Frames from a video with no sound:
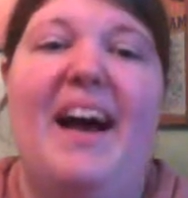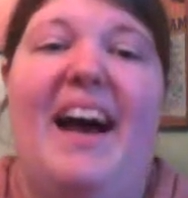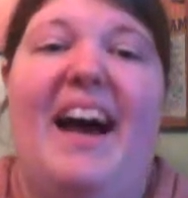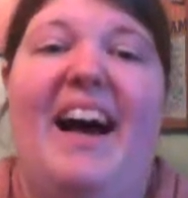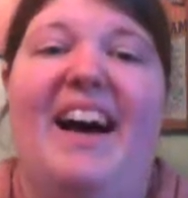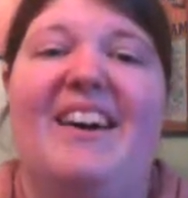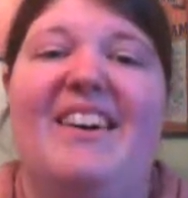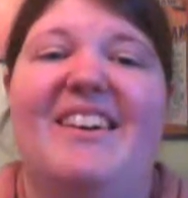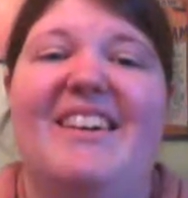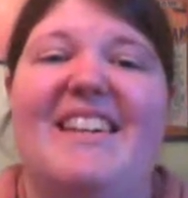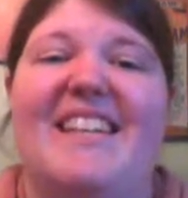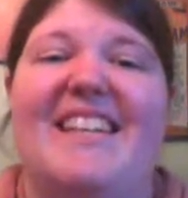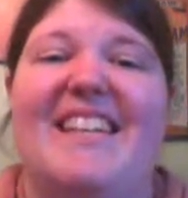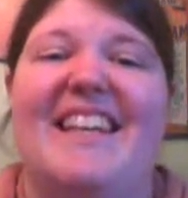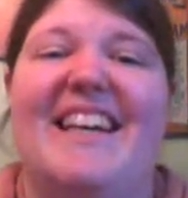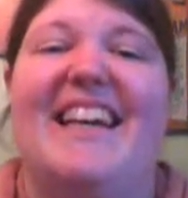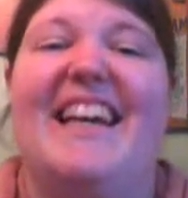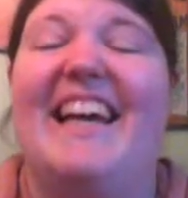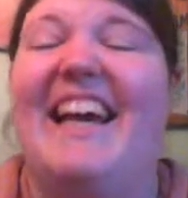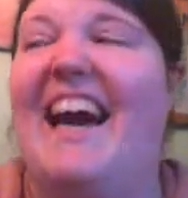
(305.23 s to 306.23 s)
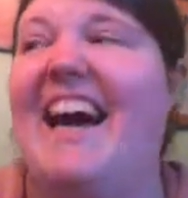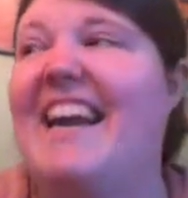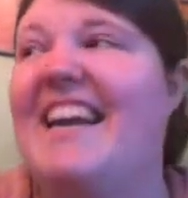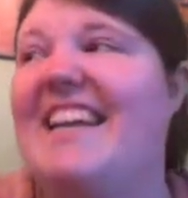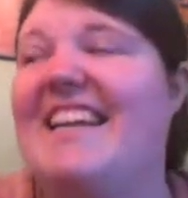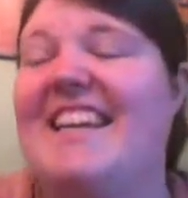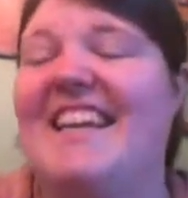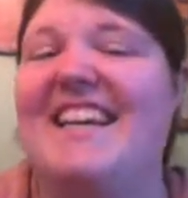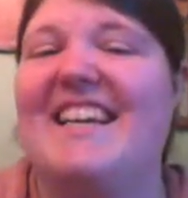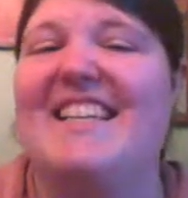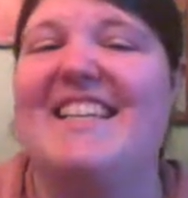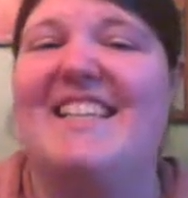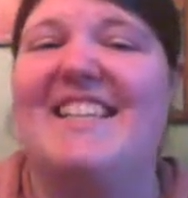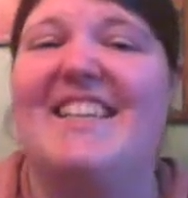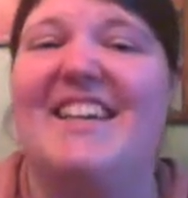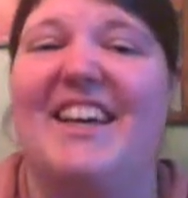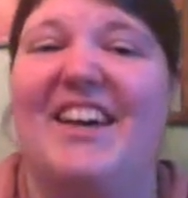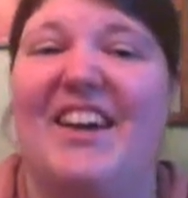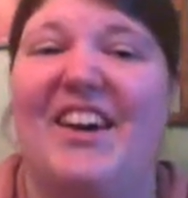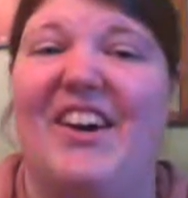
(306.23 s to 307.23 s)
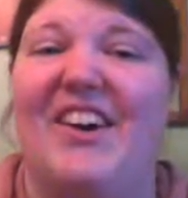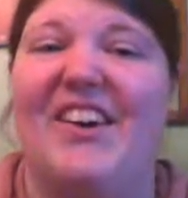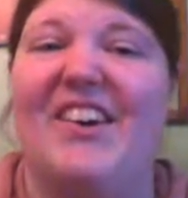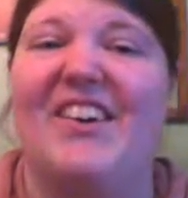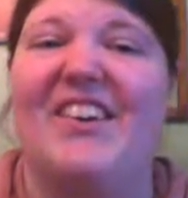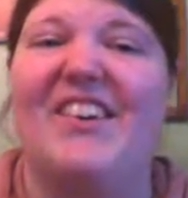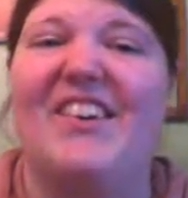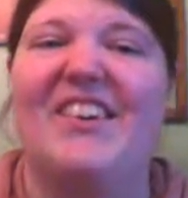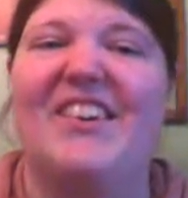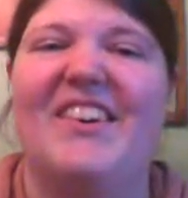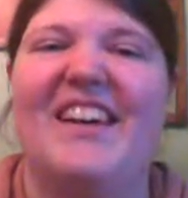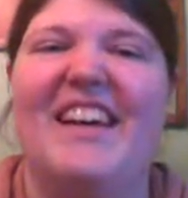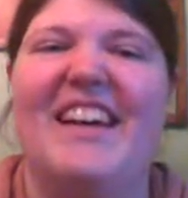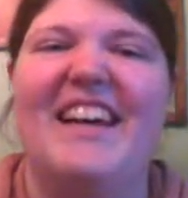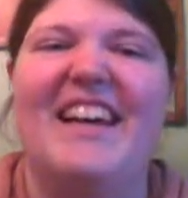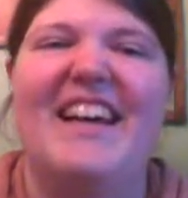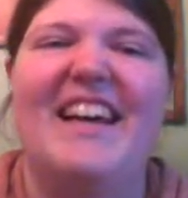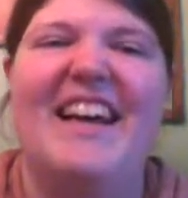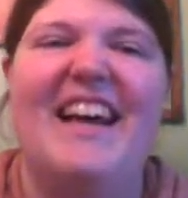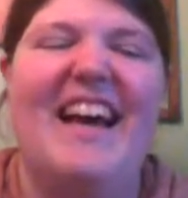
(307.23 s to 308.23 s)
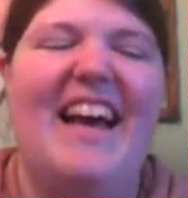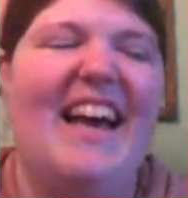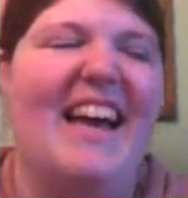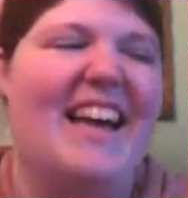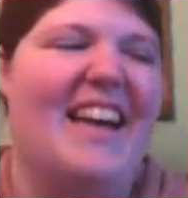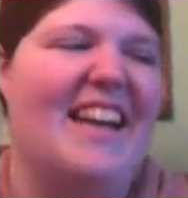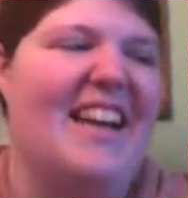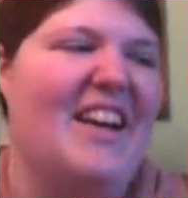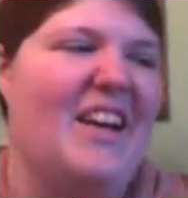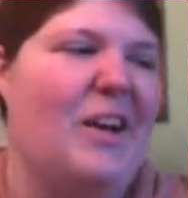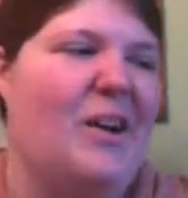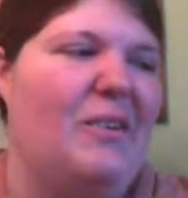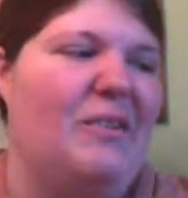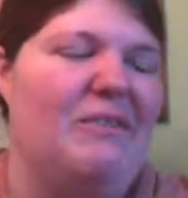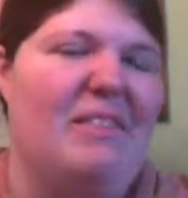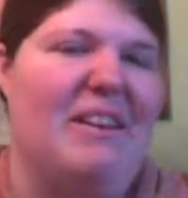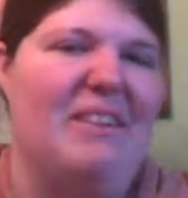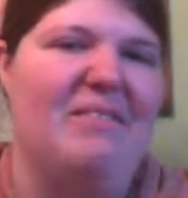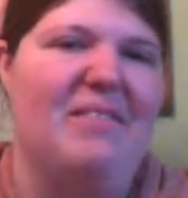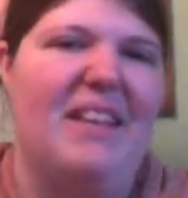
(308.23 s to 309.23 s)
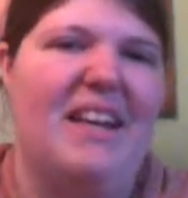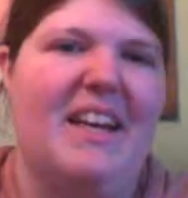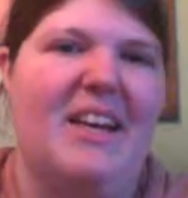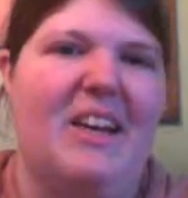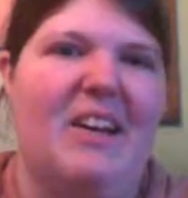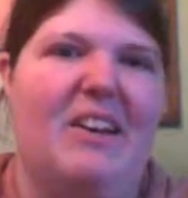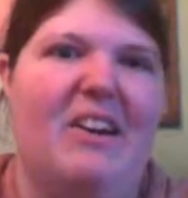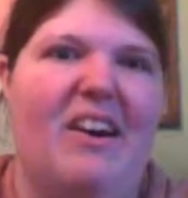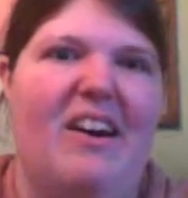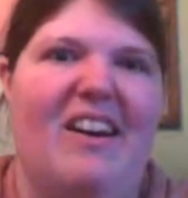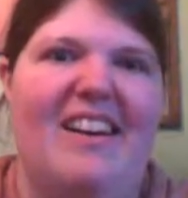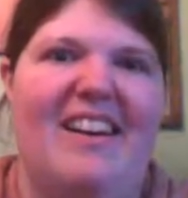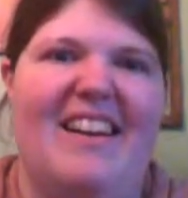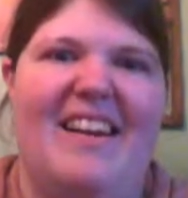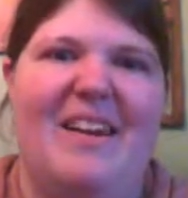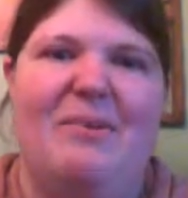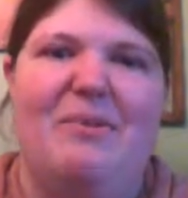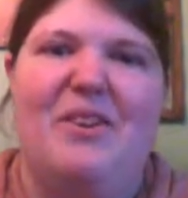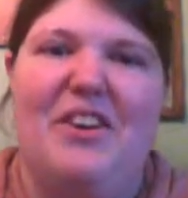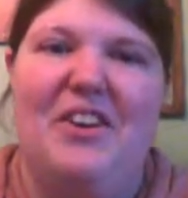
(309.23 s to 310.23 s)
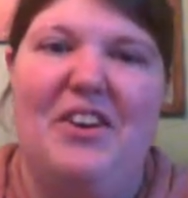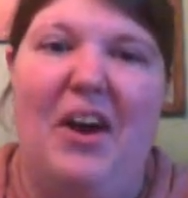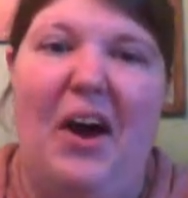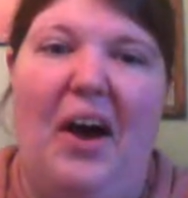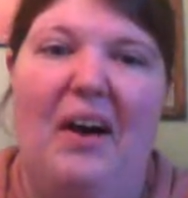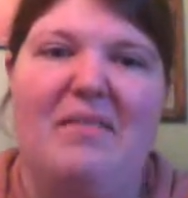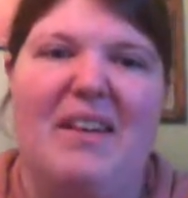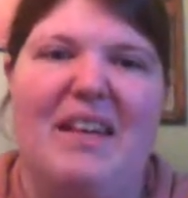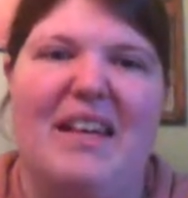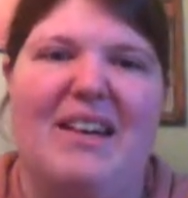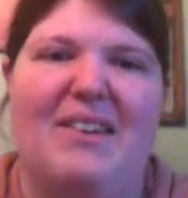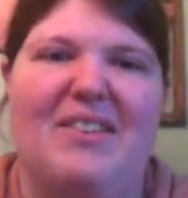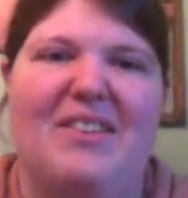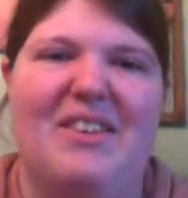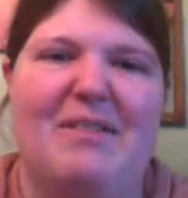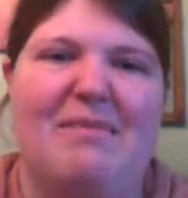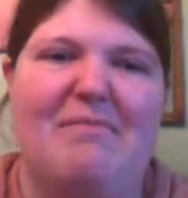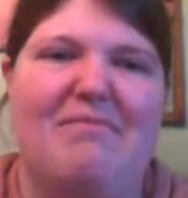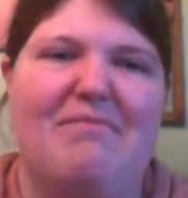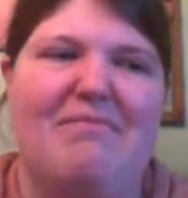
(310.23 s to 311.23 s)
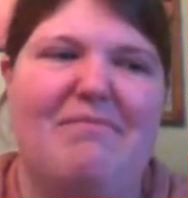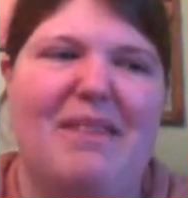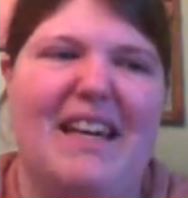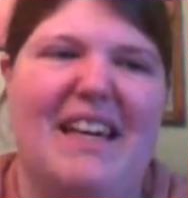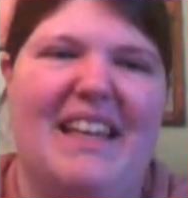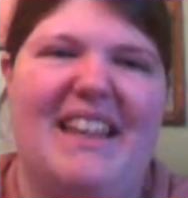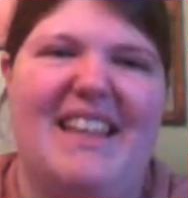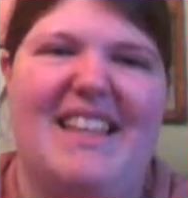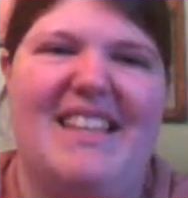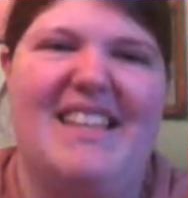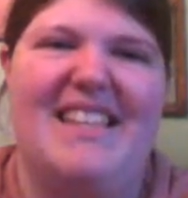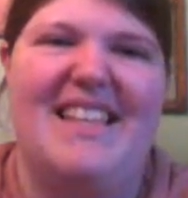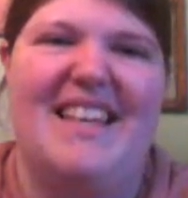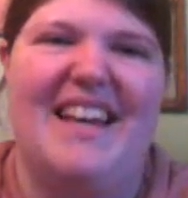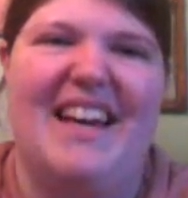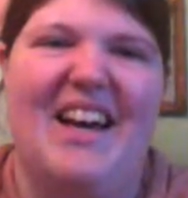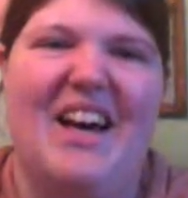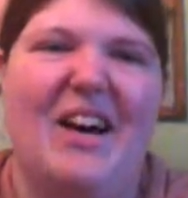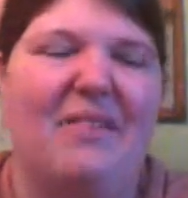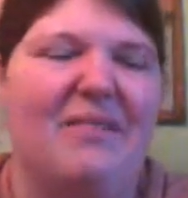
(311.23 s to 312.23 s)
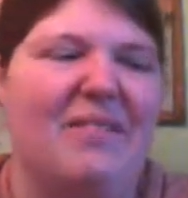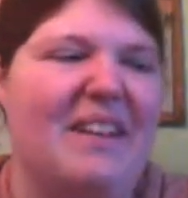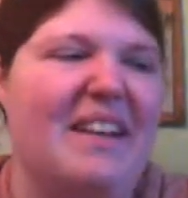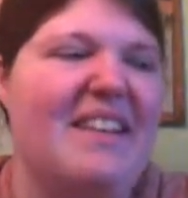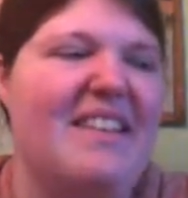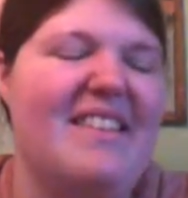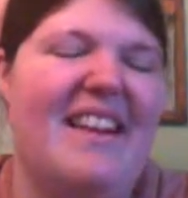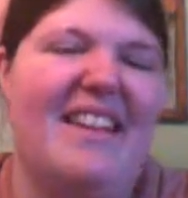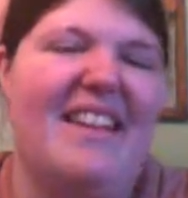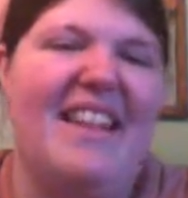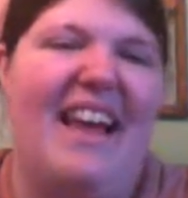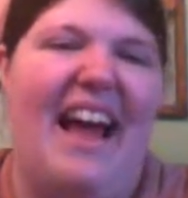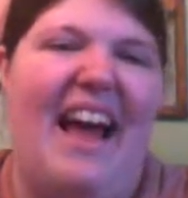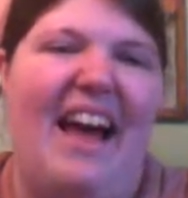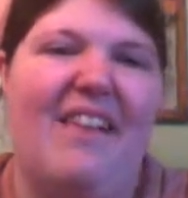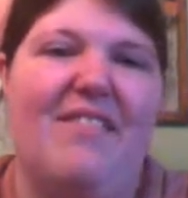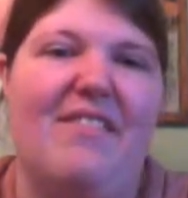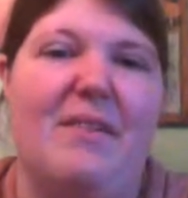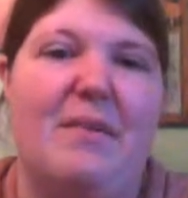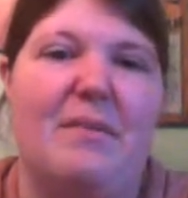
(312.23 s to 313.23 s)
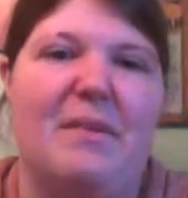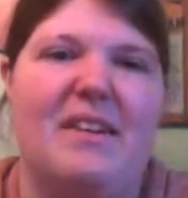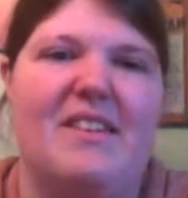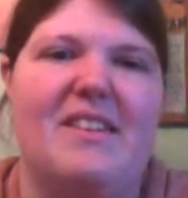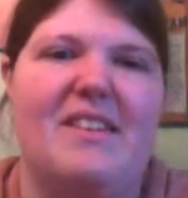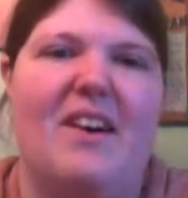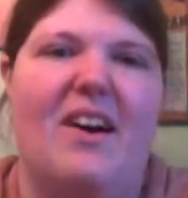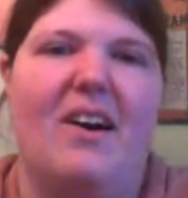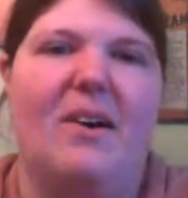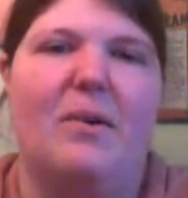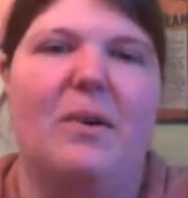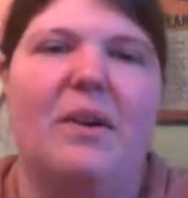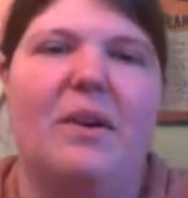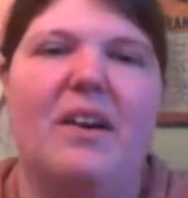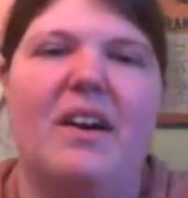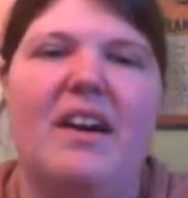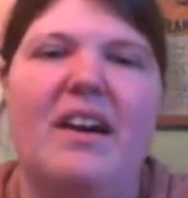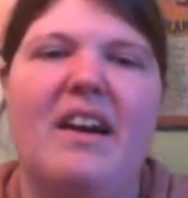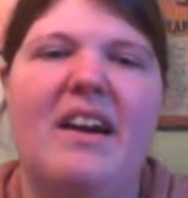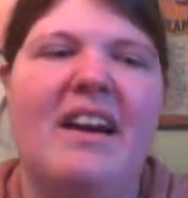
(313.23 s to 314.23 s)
I was looking at it next to Hikaru, and um, I'm like, God, he would not be able to pick this thing up. Like it's not that heavy, but it's awkward.